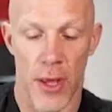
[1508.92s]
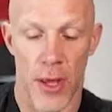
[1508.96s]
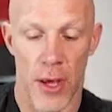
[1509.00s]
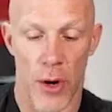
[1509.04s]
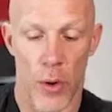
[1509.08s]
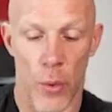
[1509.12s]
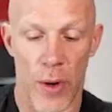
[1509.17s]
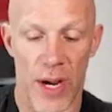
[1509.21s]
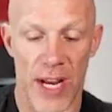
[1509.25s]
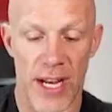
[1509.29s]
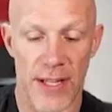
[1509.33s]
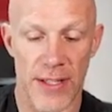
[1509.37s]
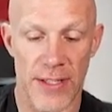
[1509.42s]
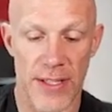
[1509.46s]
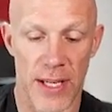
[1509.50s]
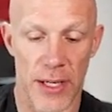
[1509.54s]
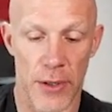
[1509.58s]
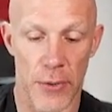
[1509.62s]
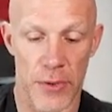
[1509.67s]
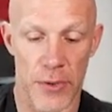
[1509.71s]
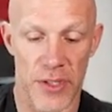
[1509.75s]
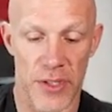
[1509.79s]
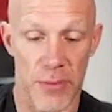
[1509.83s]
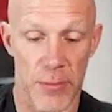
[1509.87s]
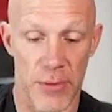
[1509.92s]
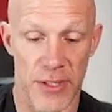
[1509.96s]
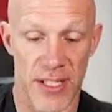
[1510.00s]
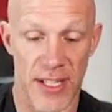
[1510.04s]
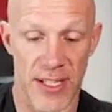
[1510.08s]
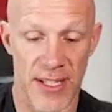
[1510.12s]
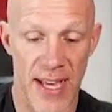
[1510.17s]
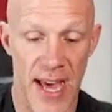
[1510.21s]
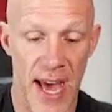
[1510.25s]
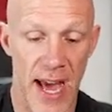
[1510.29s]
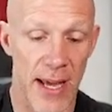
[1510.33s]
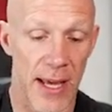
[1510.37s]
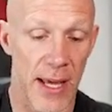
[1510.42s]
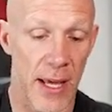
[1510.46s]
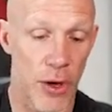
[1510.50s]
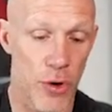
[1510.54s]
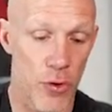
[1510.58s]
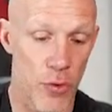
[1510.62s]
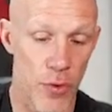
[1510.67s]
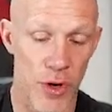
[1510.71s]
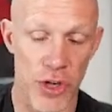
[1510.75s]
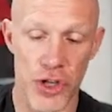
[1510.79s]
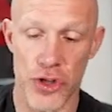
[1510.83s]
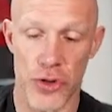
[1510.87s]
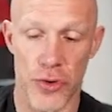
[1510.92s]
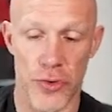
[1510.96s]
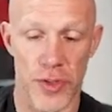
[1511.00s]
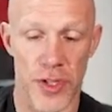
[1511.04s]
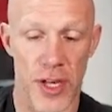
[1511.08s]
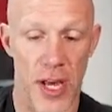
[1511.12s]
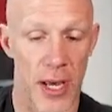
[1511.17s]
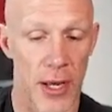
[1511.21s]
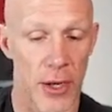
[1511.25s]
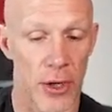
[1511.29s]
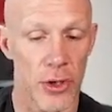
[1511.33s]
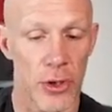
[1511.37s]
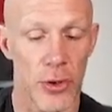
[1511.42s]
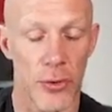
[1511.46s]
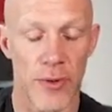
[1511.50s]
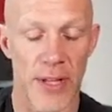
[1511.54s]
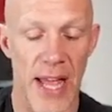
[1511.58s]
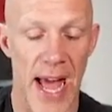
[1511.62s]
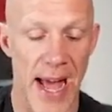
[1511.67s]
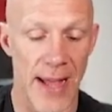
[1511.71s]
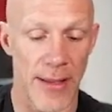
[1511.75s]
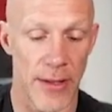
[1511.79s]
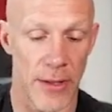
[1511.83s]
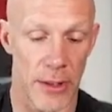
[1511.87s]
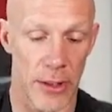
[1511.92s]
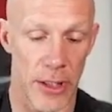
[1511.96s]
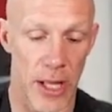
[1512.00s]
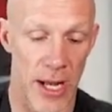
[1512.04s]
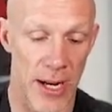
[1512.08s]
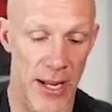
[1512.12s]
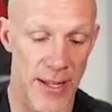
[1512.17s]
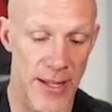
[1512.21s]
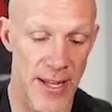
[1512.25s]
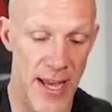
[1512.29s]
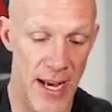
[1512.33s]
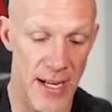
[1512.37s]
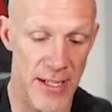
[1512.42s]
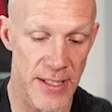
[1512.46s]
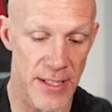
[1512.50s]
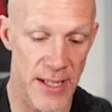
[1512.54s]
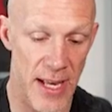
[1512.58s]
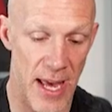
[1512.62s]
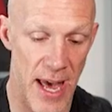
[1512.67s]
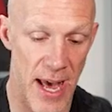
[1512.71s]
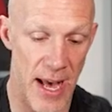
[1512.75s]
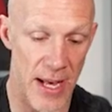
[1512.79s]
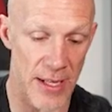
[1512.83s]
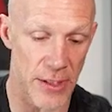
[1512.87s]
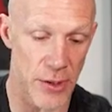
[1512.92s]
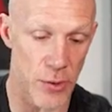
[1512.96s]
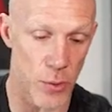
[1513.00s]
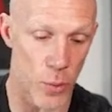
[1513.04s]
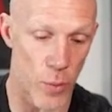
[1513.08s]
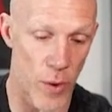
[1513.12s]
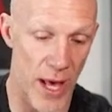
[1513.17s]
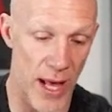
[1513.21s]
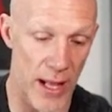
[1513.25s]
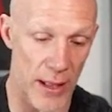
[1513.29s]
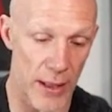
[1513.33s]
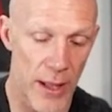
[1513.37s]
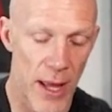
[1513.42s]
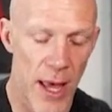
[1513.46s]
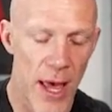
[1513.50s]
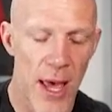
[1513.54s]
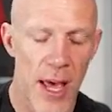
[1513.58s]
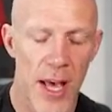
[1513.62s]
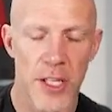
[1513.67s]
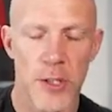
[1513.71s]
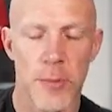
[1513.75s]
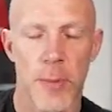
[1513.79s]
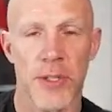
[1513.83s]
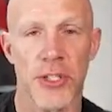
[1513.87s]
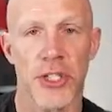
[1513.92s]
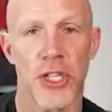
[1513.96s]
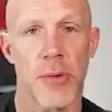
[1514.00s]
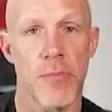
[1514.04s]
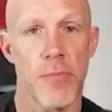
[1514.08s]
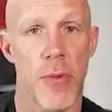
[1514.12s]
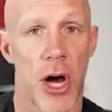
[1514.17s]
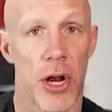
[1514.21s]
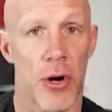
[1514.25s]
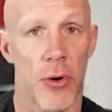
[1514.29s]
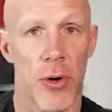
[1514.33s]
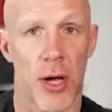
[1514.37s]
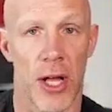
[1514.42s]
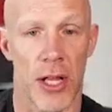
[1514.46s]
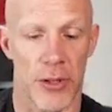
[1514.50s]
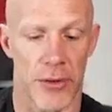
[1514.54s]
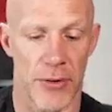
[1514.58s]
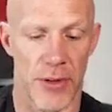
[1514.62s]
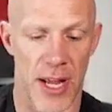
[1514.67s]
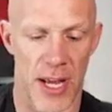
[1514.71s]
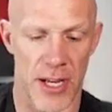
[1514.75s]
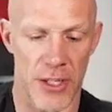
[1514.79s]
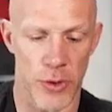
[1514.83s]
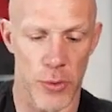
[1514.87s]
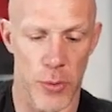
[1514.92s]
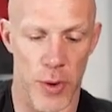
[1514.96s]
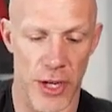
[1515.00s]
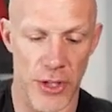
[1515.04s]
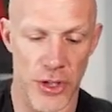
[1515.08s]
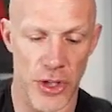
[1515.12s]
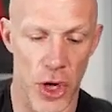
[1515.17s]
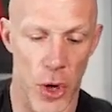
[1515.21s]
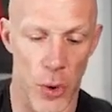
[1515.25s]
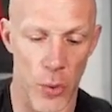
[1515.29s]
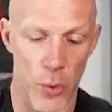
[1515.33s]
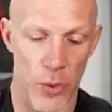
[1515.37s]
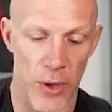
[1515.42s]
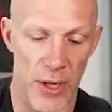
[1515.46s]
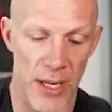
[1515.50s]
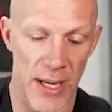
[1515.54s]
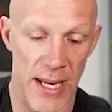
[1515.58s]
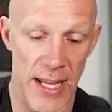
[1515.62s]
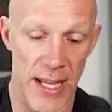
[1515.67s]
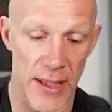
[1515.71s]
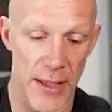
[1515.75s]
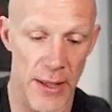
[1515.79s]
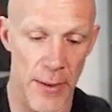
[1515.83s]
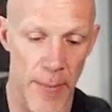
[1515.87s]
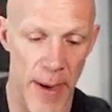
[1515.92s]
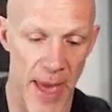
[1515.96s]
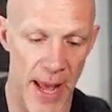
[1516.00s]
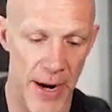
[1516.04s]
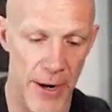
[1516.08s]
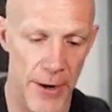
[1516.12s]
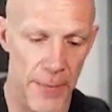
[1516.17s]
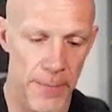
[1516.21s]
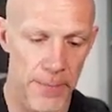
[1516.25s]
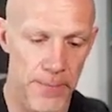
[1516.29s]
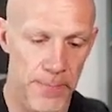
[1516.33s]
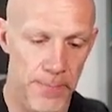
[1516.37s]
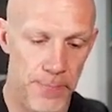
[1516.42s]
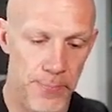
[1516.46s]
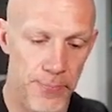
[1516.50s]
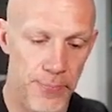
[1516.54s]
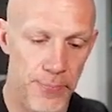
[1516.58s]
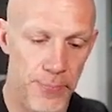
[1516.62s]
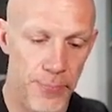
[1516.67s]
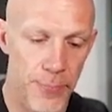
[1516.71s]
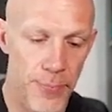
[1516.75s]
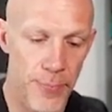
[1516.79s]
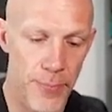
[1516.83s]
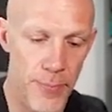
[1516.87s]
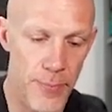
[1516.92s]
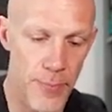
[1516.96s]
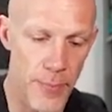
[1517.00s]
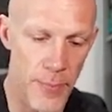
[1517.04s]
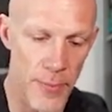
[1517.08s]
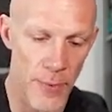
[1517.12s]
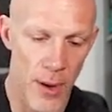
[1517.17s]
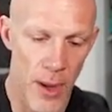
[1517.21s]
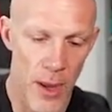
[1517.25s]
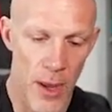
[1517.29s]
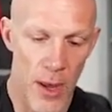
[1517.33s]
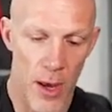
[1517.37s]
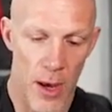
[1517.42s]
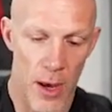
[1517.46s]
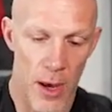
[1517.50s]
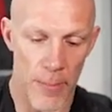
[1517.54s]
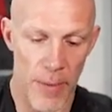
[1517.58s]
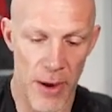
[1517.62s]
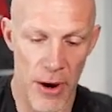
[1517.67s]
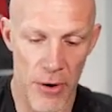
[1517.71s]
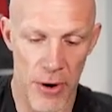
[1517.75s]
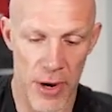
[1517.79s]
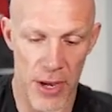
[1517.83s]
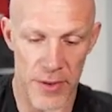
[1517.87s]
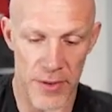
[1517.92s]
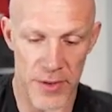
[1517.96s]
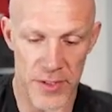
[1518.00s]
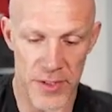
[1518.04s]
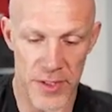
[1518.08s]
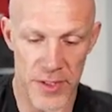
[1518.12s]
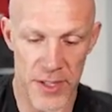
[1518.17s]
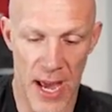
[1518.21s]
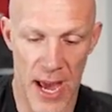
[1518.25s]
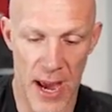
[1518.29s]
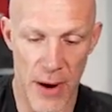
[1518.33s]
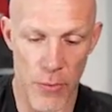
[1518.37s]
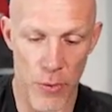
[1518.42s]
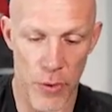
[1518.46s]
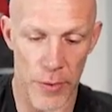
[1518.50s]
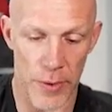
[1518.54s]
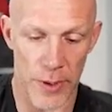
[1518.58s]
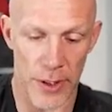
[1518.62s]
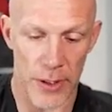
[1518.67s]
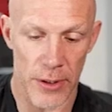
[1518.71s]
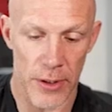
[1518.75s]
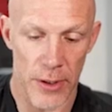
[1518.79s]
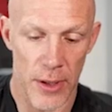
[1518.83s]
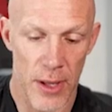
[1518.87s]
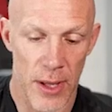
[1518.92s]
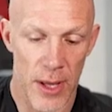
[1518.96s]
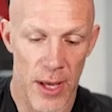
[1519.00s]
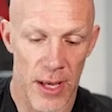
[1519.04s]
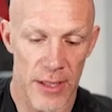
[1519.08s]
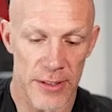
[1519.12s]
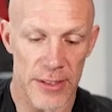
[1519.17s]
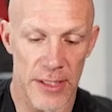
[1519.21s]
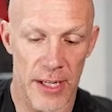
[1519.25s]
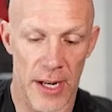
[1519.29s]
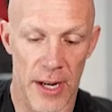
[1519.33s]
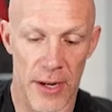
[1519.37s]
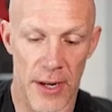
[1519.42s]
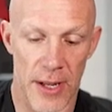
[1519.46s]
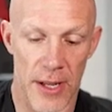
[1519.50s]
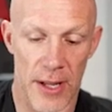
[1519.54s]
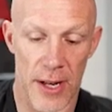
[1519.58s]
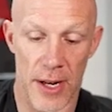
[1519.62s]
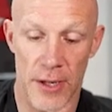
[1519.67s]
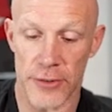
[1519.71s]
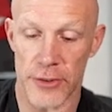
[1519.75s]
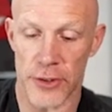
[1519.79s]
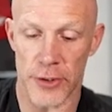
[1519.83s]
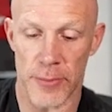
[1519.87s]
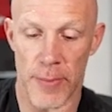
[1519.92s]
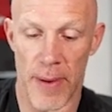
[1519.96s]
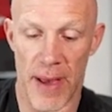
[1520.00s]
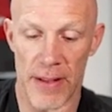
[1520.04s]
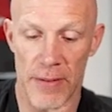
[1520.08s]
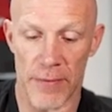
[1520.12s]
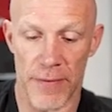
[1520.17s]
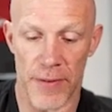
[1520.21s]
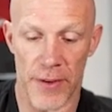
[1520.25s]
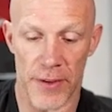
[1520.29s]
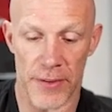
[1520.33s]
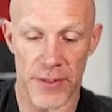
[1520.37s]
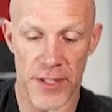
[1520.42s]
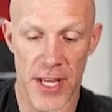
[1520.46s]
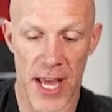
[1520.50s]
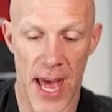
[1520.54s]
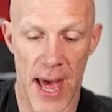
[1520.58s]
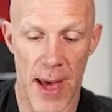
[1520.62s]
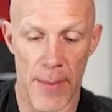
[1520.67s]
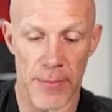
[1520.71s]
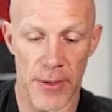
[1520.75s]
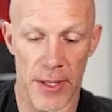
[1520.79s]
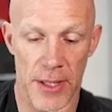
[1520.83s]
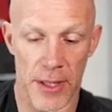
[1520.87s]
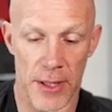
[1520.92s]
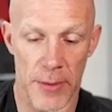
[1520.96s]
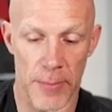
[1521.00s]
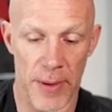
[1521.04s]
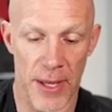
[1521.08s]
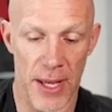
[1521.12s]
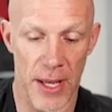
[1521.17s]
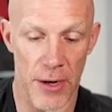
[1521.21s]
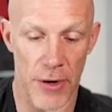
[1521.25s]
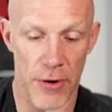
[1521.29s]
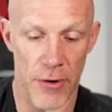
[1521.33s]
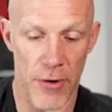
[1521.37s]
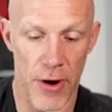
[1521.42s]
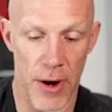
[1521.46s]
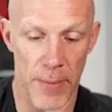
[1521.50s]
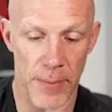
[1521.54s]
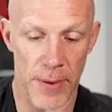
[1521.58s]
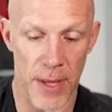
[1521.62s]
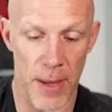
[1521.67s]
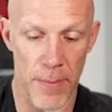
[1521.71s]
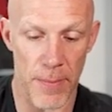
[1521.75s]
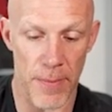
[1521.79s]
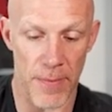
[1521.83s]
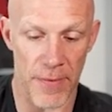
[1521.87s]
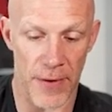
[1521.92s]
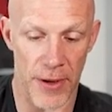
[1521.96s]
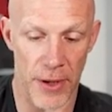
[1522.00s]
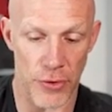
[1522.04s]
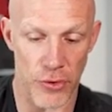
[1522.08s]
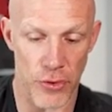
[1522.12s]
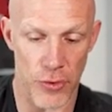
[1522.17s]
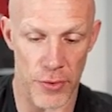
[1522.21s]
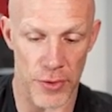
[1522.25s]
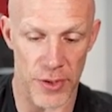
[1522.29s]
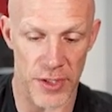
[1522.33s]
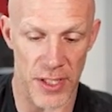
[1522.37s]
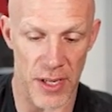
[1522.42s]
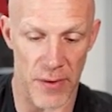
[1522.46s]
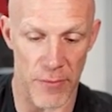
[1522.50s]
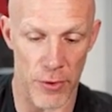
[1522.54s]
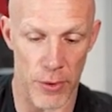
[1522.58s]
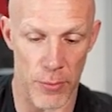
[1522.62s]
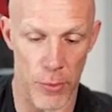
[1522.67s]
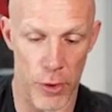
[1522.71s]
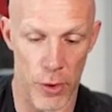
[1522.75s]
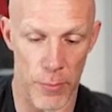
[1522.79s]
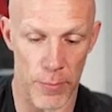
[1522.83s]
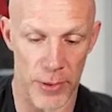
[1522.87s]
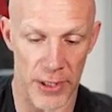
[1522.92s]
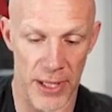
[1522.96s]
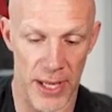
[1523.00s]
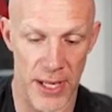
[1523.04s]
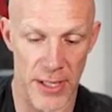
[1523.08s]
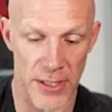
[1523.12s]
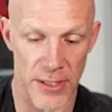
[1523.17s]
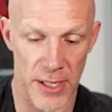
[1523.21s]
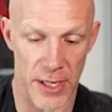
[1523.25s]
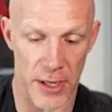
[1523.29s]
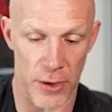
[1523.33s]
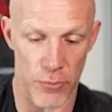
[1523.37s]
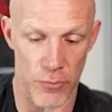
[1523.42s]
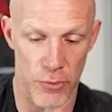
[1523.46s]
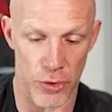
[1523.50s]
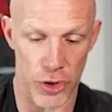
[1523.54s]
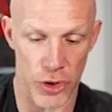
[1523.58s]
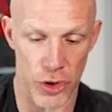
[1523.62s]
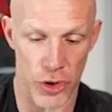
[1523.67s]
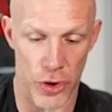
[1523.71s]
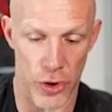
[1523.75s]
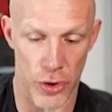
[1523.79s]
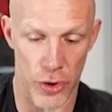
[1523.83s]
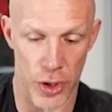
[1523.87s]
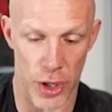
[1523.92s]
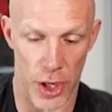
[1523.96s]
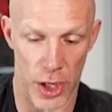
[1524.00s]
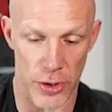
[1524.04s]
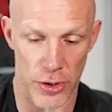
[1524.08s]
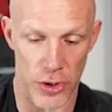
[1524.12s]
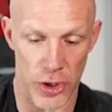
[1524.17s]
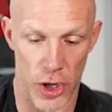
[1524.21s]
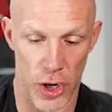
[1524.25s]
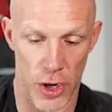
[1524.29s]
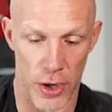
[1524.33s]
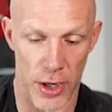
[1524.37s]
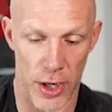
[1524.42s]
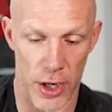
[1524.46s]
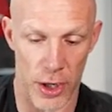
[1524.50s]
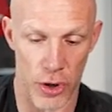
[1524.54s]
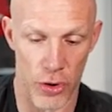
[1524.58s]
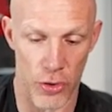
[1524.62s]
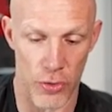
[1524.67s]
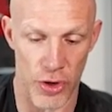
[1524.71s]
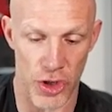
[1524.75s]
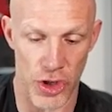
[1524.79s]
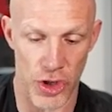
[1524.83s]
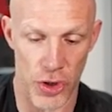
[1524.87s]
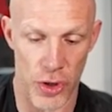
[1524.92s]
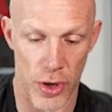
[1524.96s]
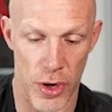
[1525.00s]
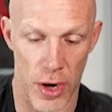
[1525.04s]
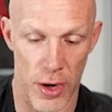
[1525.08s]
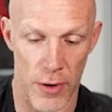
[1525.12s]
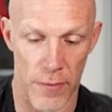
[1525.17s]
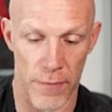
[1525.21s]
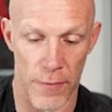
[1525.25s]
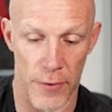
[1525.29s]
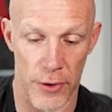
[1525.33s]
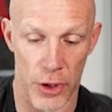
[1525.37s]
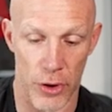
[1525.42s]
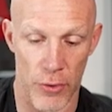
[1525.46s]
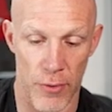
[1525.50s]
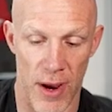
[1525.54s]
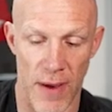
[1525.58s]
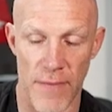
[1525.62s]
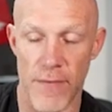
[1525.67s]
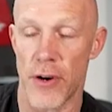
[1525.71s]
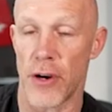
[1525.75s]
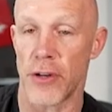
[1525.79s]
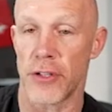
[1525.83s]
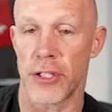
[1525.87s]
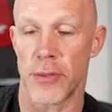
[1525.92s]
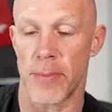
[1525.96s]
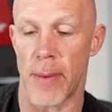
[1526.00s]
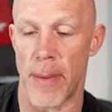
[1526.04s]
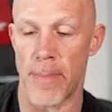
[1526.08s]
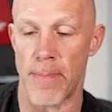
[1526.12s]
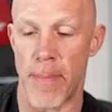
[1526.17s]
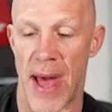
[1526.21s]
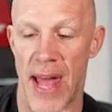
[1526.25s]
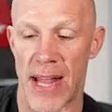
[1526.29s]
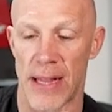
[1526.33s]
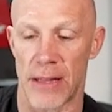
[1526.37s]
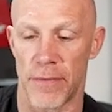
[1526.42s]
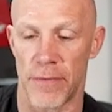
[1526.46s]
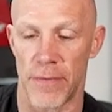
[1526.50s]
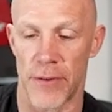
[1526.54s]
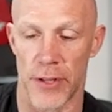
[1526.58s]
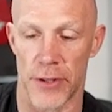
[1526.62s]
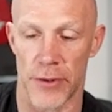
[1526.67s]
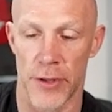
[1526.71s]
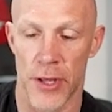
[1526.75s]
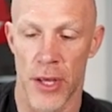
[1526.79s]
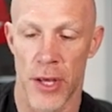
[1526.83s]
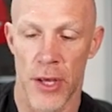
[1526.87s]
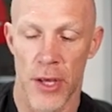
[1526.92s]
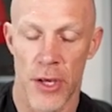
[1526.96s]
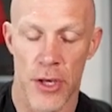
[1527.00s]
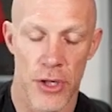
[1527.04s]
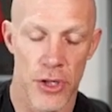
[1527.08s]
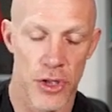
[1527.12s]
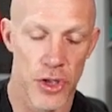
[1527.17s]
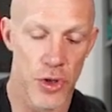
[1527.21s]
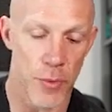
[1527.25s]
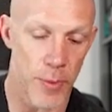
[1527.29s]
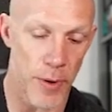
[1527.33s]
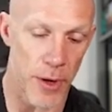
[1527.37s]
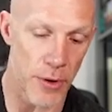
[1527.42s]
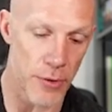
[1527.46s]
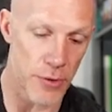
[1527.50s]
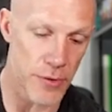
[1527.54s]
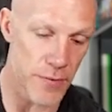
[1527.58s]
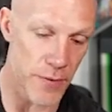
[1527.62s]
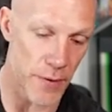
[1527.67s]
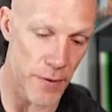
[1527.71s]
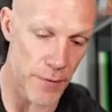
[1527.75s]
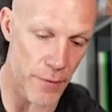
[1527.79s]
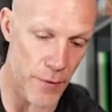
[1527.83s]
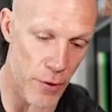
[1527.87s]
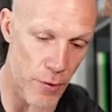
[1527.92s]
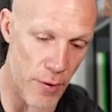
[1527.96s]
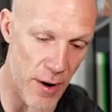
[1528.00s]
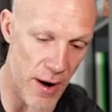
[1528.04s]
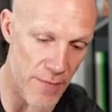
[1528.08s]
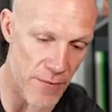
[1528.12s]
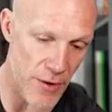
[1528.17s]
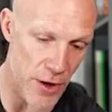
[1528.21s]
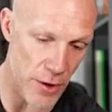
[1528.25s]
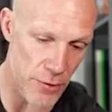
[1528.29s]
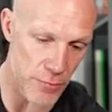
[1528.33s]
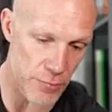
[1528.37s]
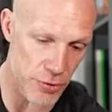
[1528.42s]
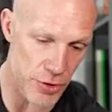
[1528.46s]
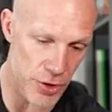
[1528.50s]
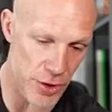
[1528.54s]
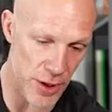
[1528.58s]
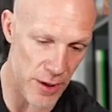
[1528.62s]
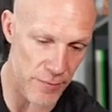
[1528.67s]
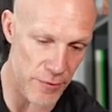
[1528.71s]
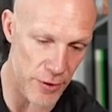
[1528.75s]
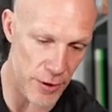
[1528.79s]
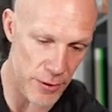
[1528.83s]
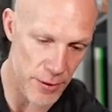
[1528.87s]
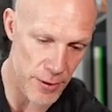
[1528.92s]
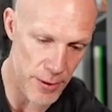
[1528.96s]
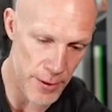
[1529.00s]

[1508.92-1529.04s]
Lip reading: a way to deal with someone's attacking creatures. I include that in a lot of decks as well, especially monocolored decks where I don't need the mana. Amaria the Sky Ruin. As it enters the battlefield tapped at the beginning of your upkeep, if it controls 7 or more planes, I can return a target creature card from the graveyard to my battlefield. Super useful for graveyard retrieval.